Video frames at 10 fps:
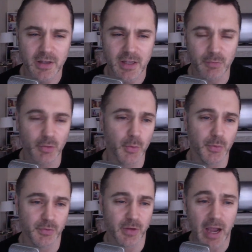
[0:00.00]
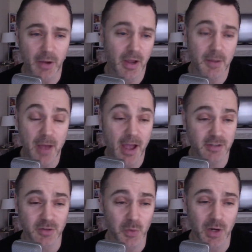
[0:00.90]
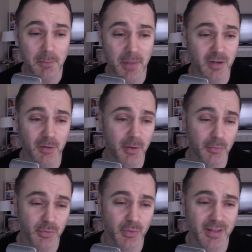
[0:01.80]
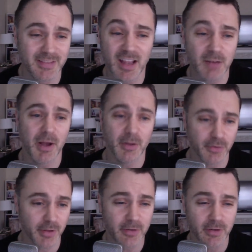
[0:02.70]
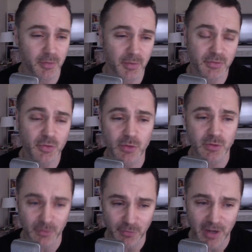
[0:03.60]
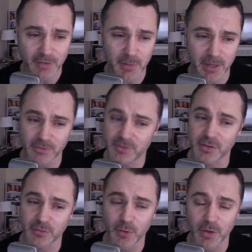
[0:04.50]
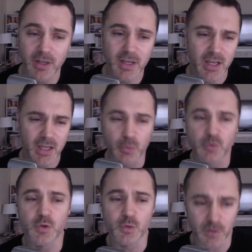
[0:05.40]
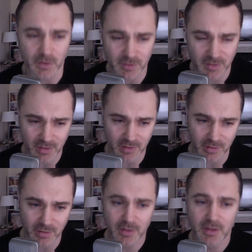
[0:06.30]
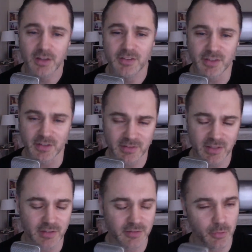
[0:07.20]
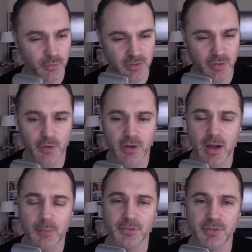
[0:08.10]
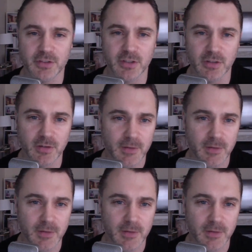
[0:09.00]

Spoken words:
Even though he was, I actually, when I met him, I was only like 10 pounds lighter than him. I was 205 pounds, 6 foot. He was 216, 6'6. So it was different composition.